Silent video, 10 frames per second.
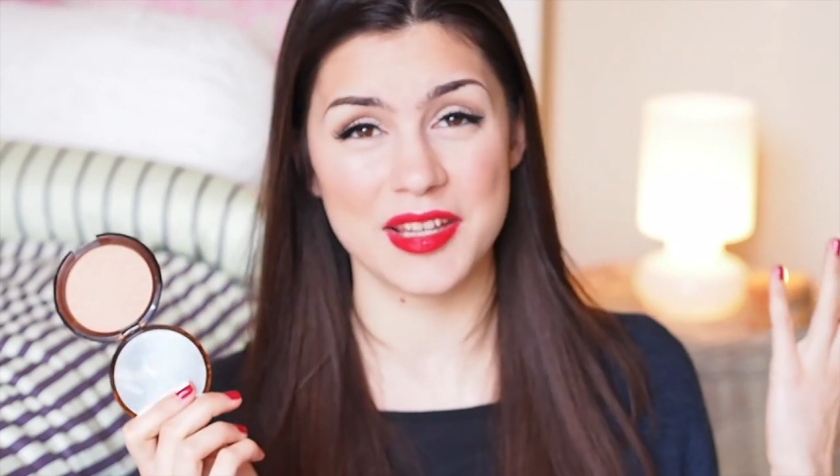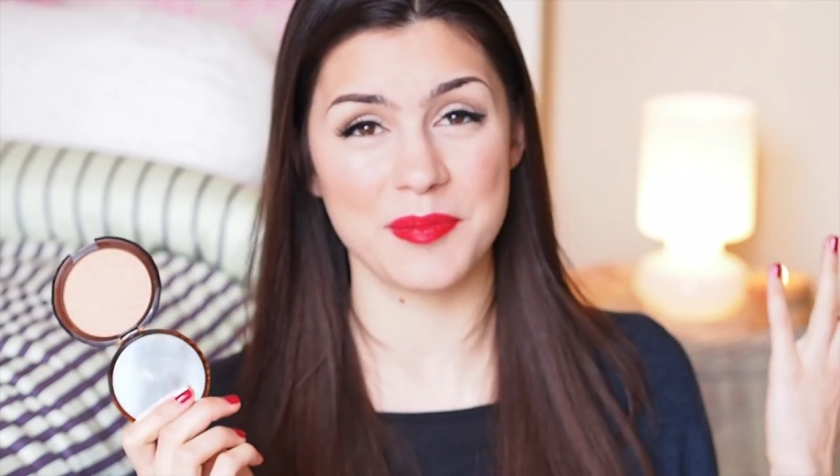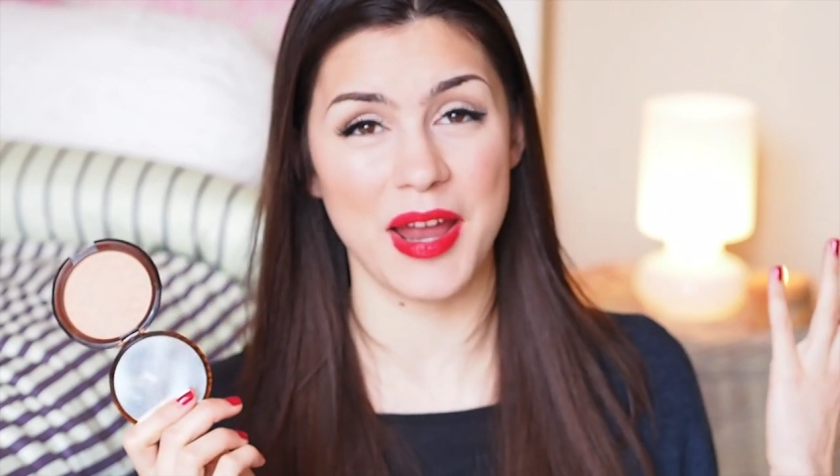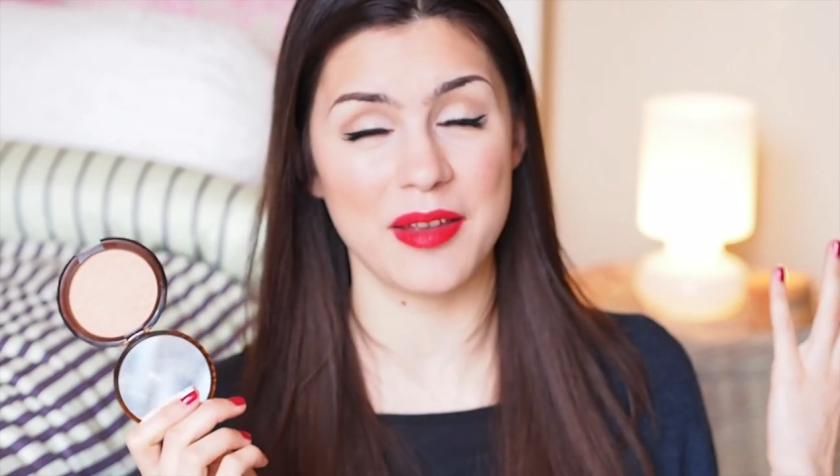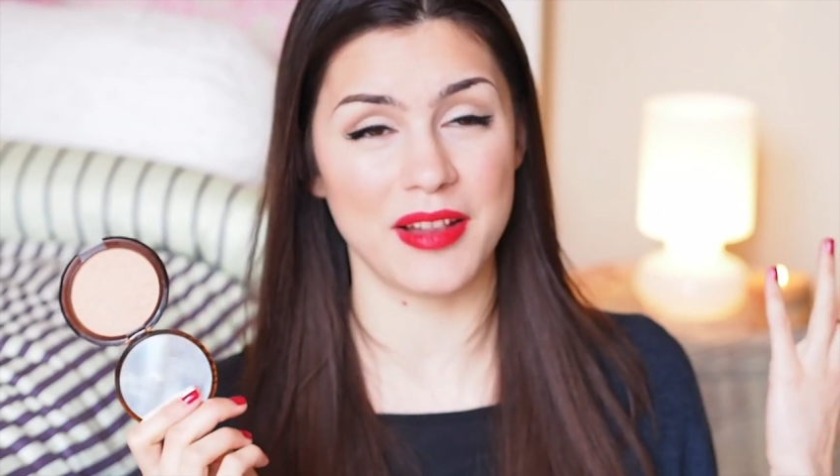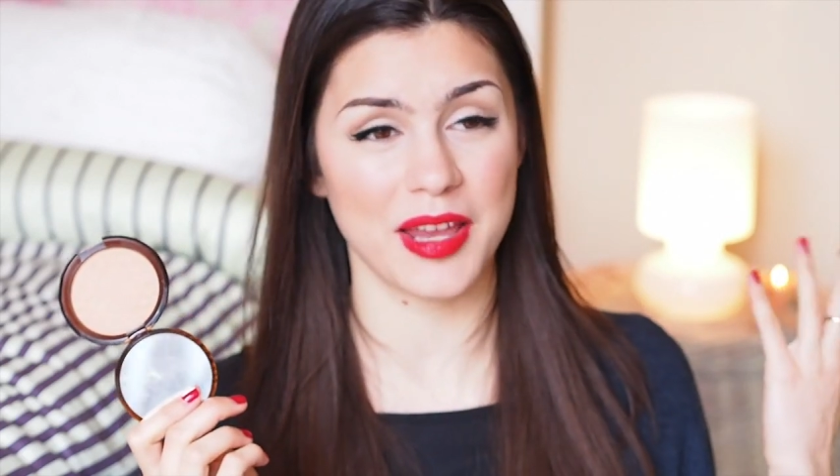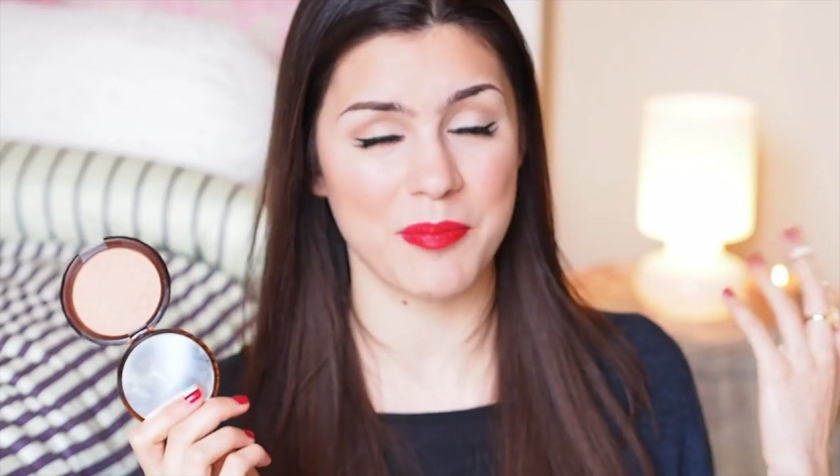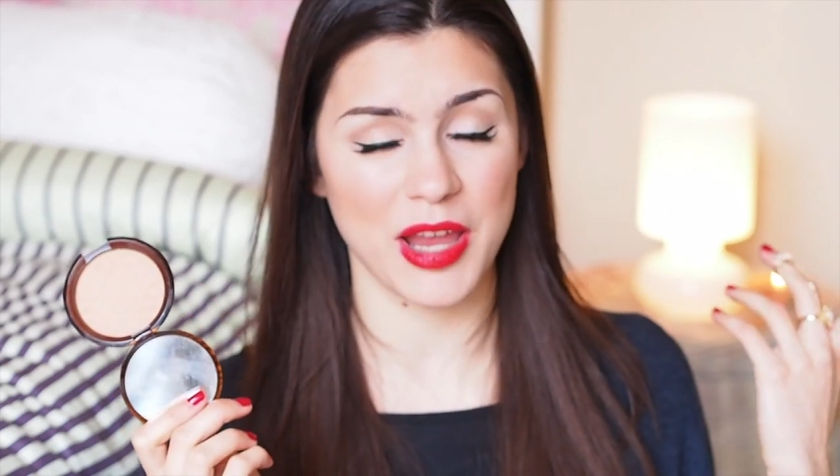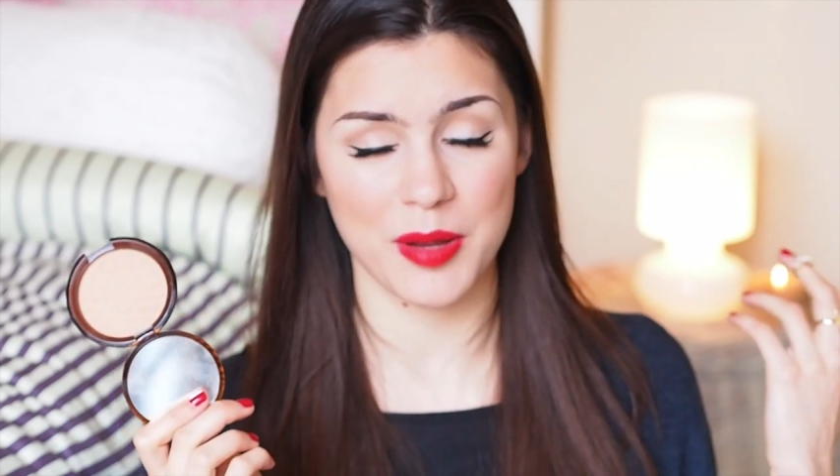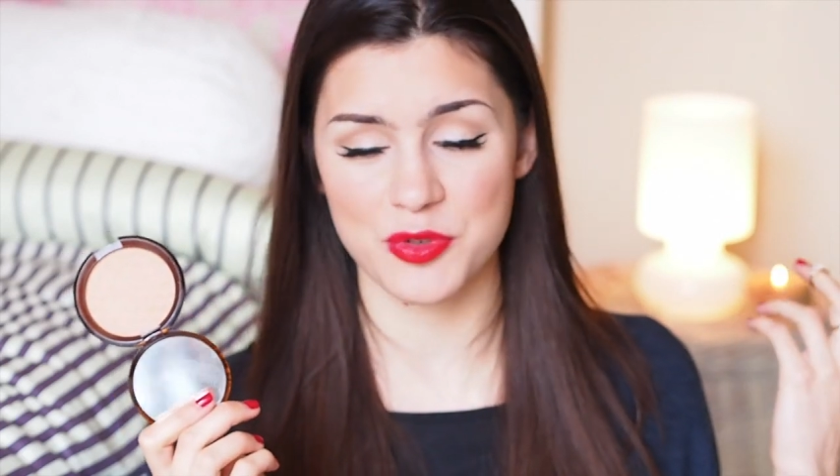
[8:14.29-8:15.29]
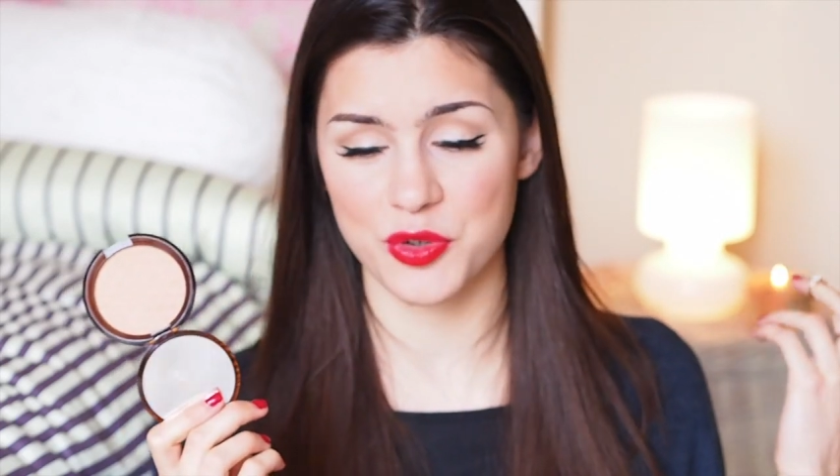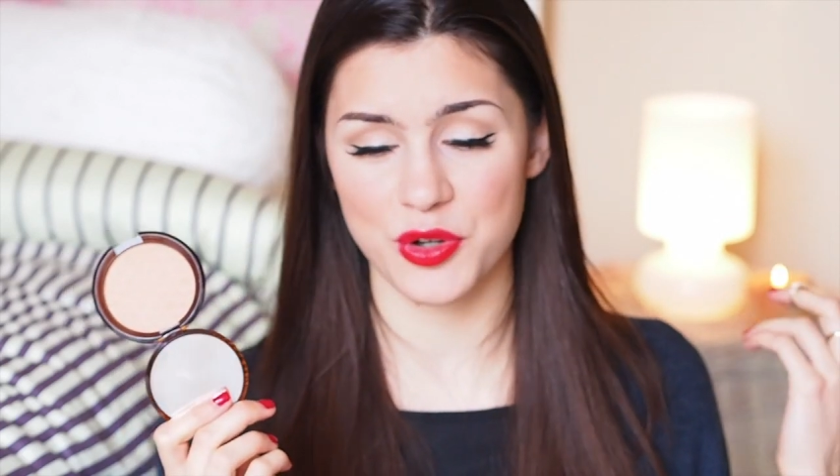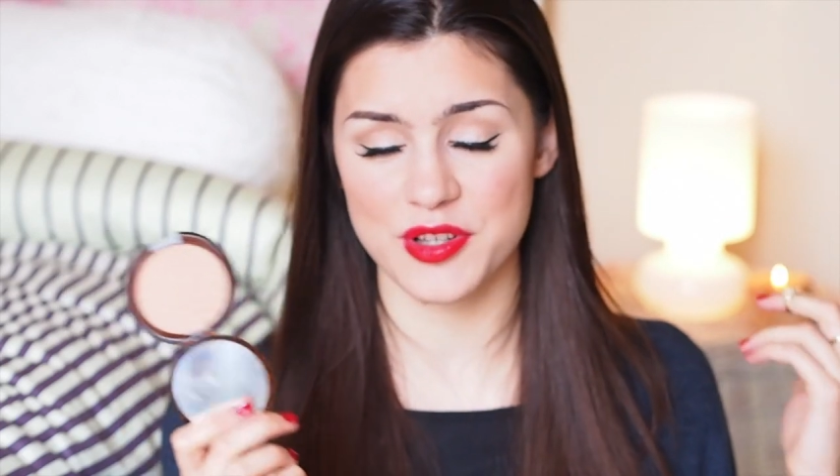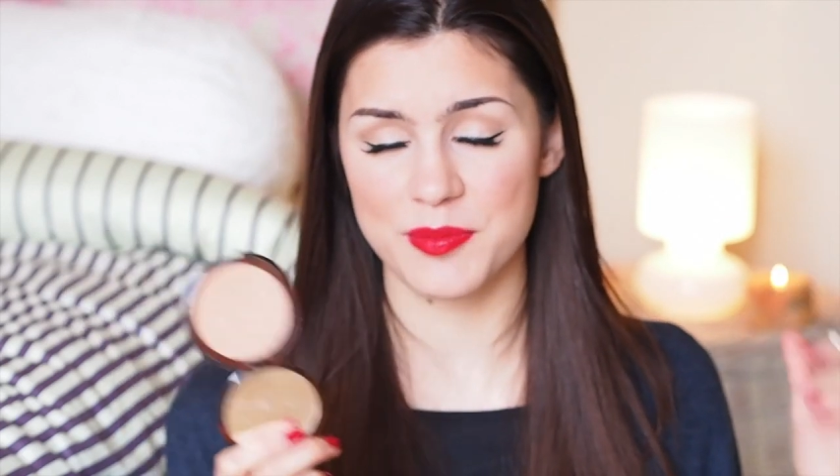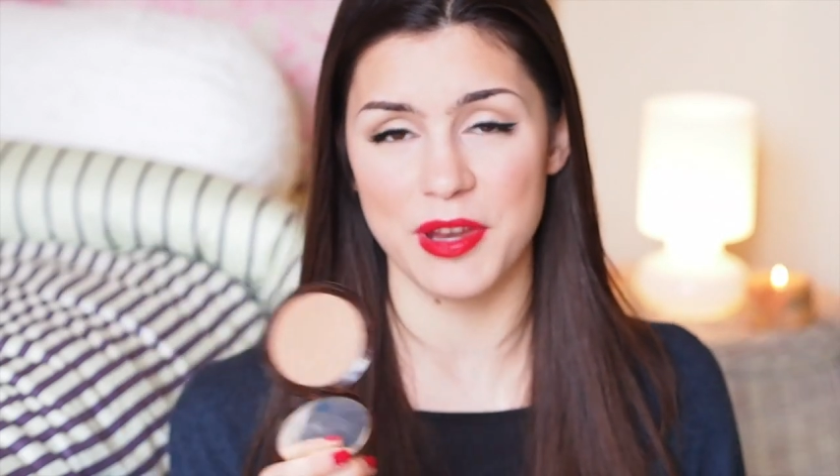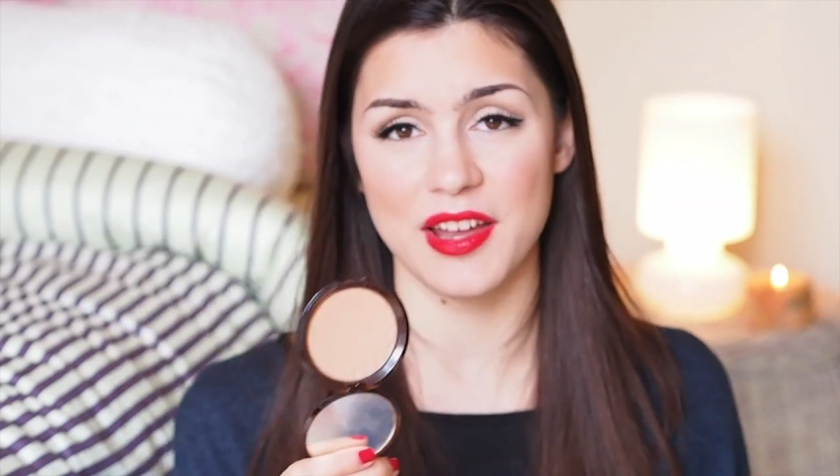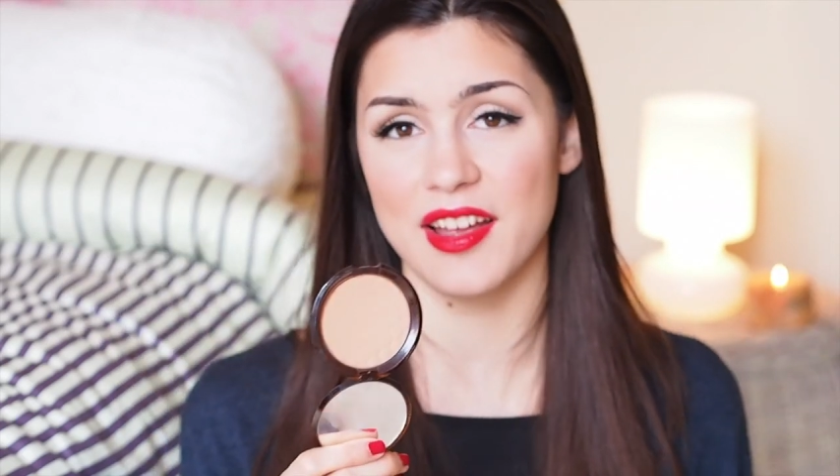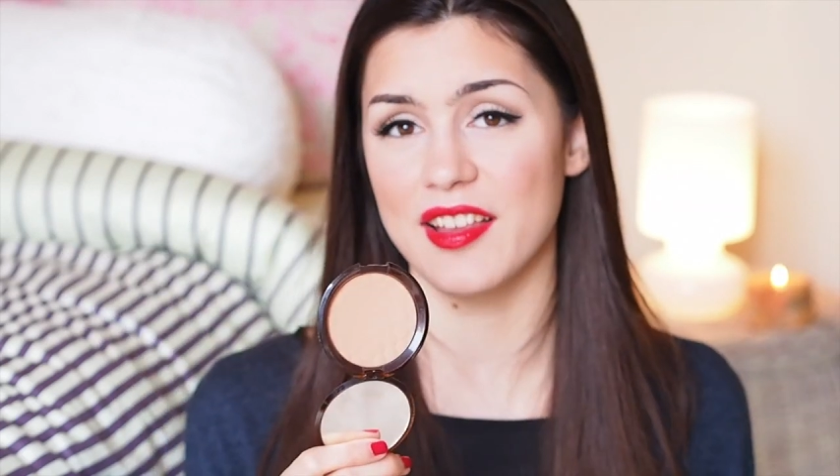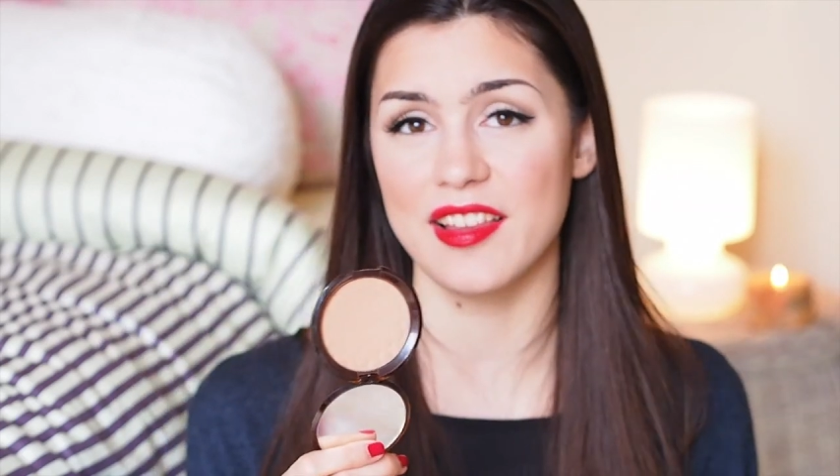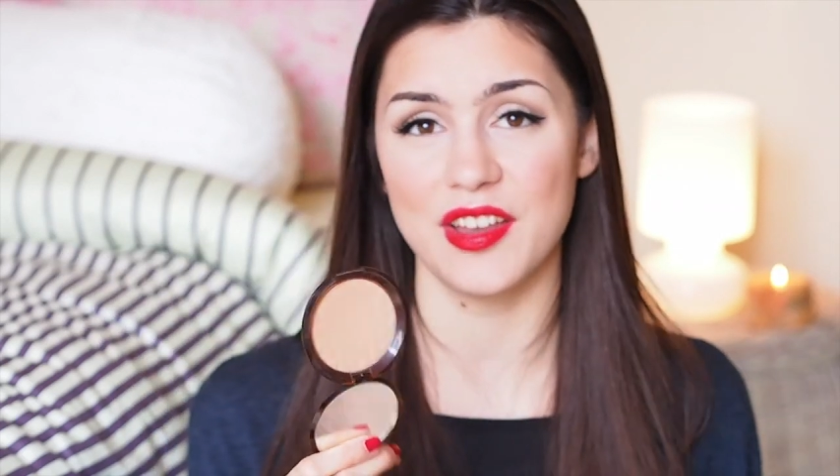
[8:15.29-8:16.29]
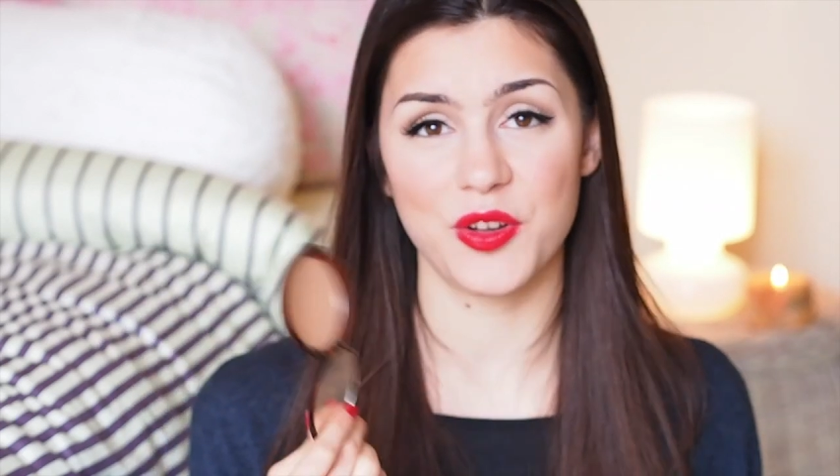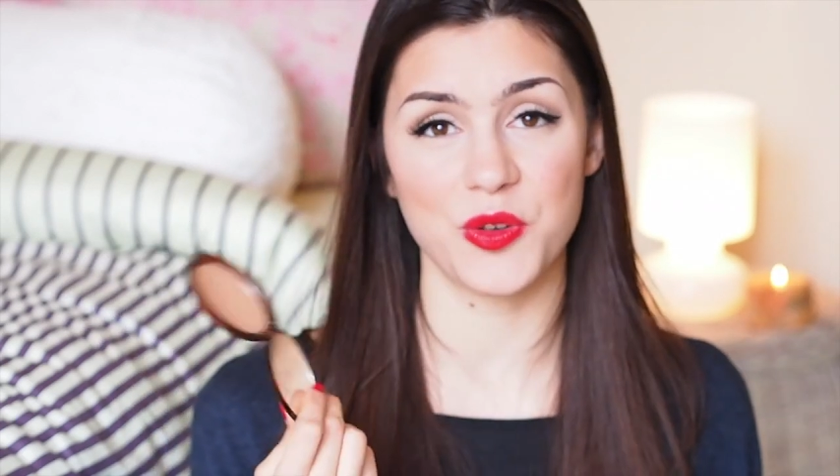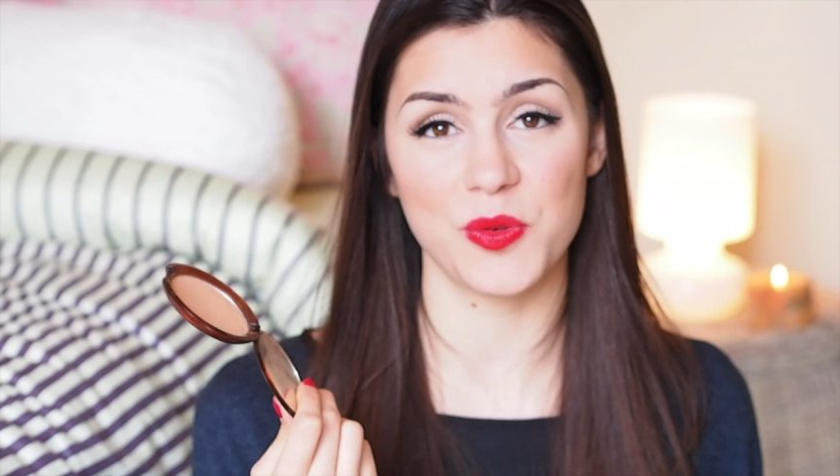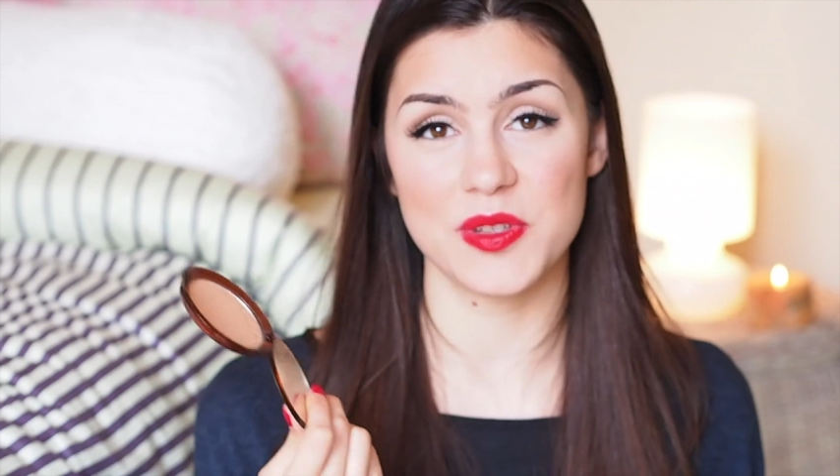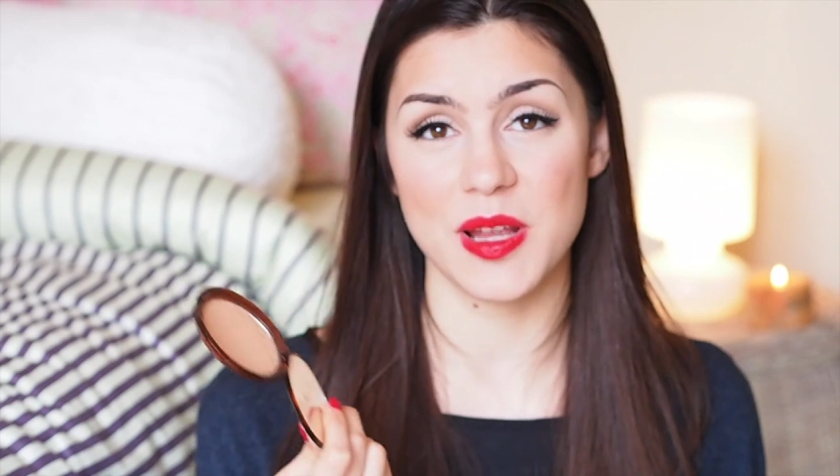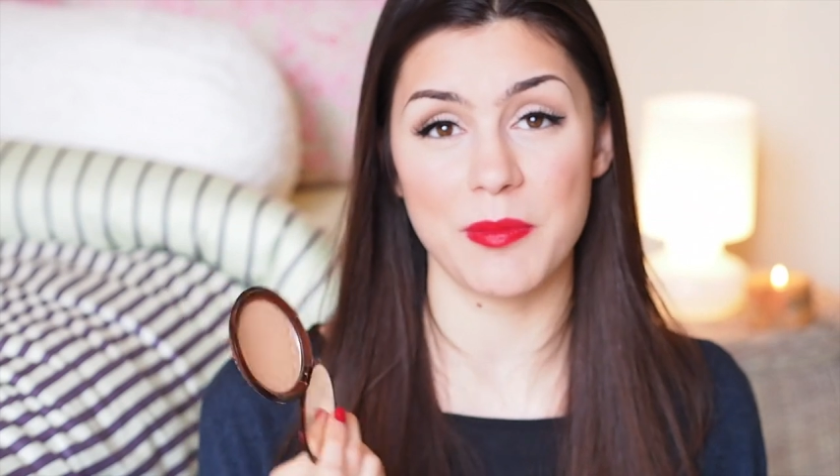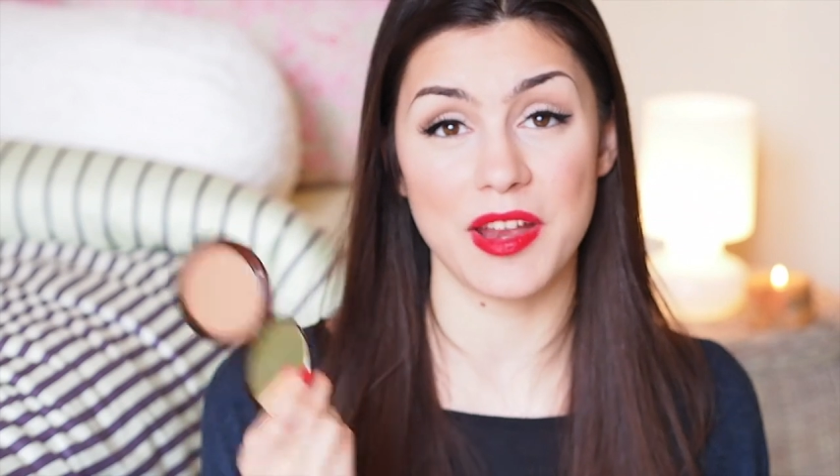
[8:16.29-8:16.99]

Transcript: in my like makeup drawers because I don't use them,